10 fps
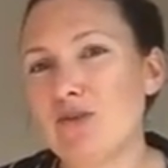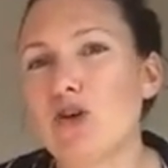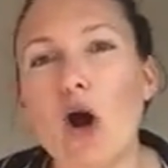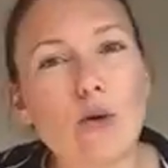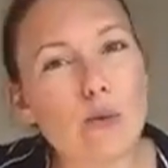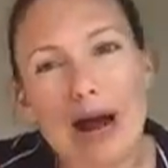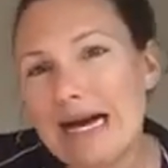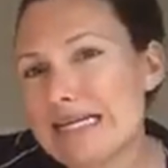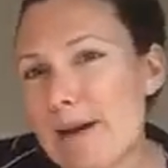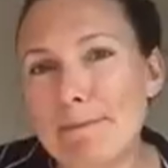go
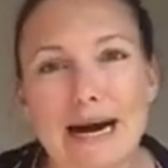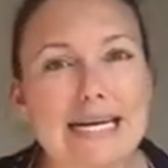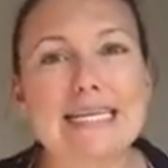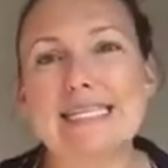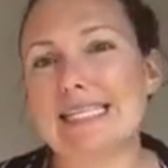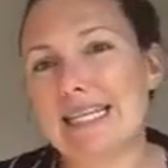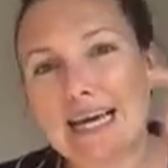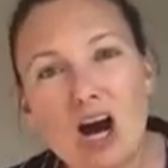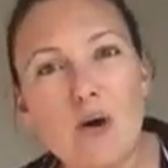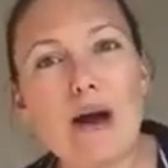around our buddies and
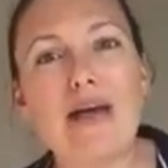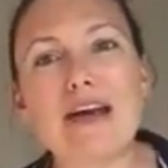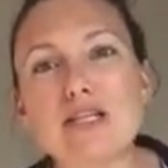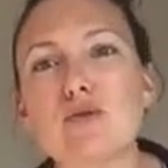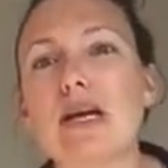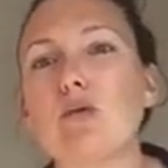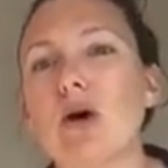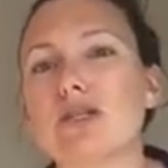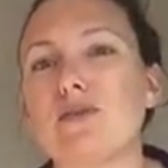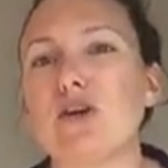think, oh wow, that's really
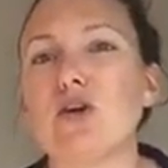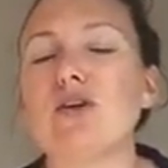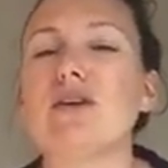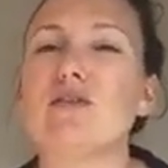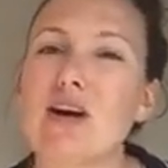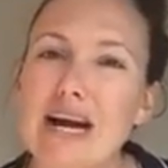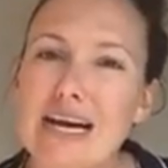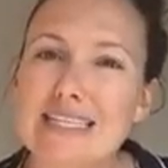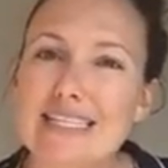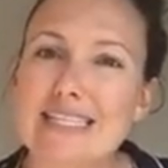worked for you. You've got to
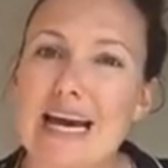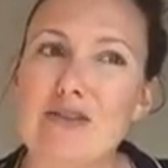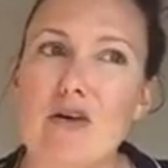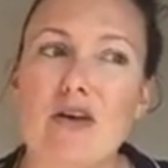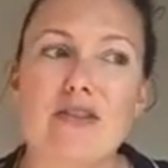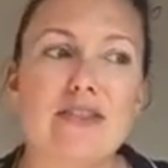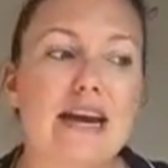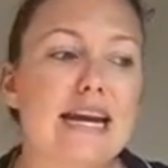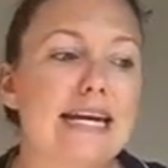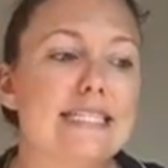understand though that
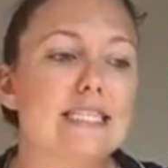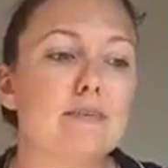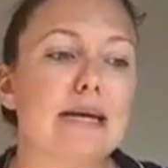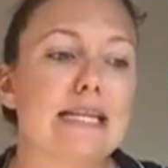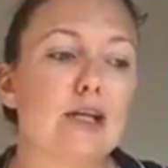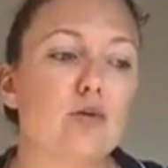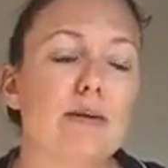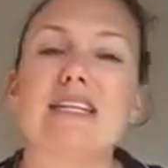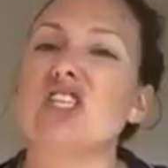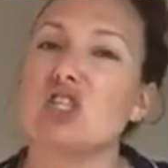there needs to be a little
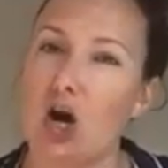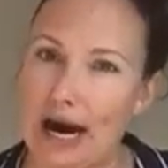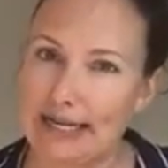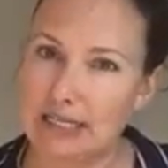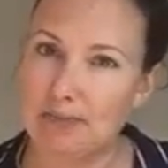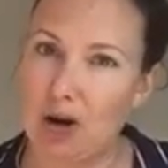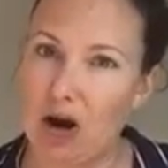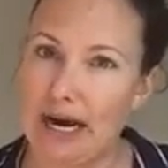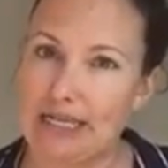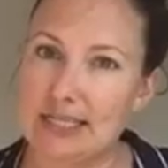bit of science
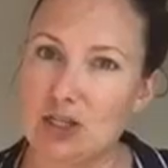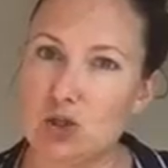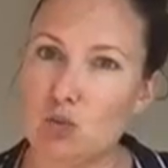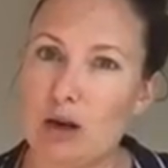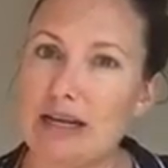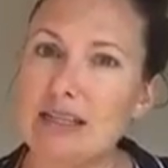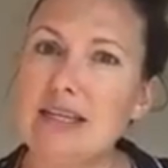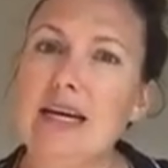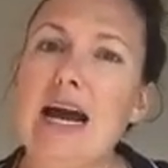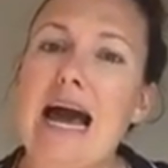behind it as well.
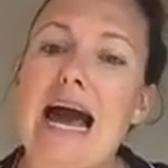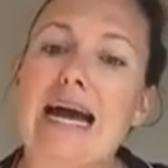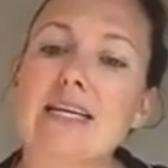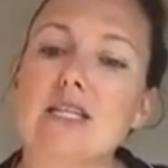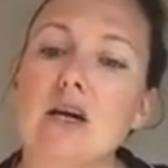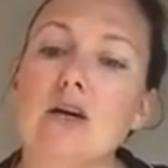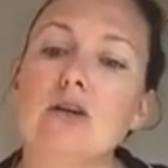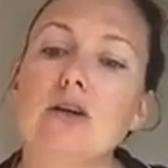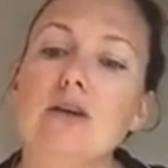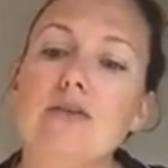And
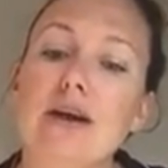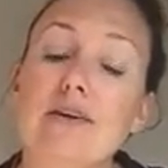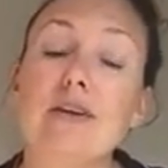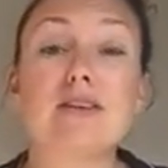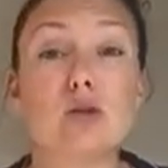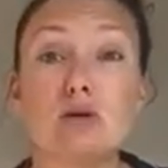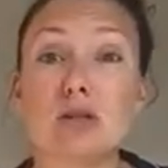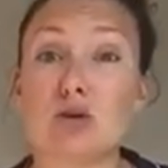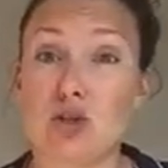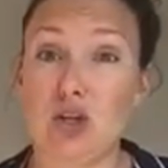there's
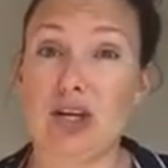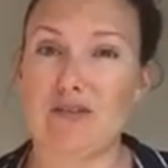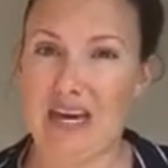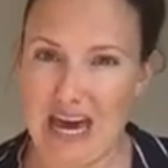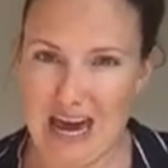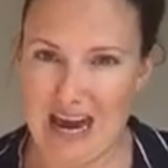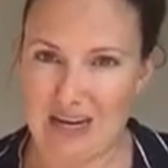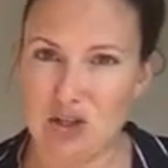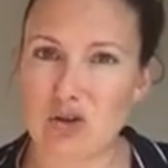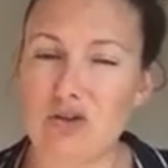also a duty of
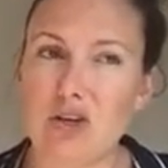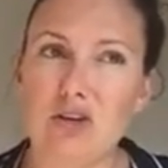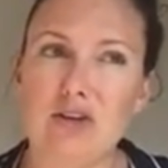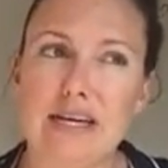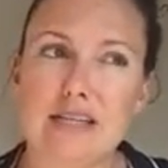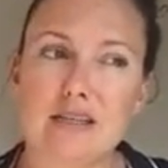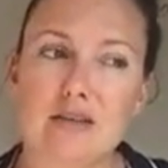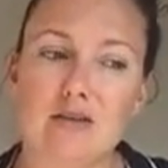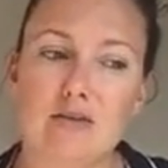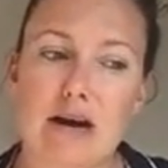care too that you need
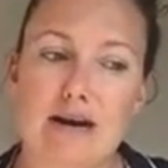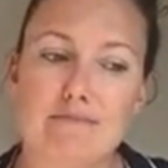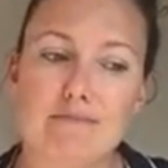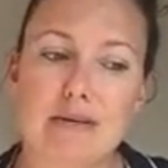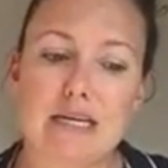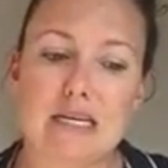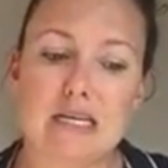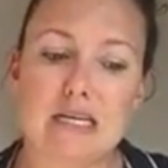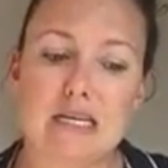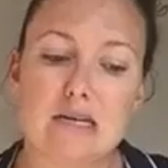to
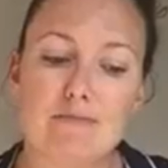be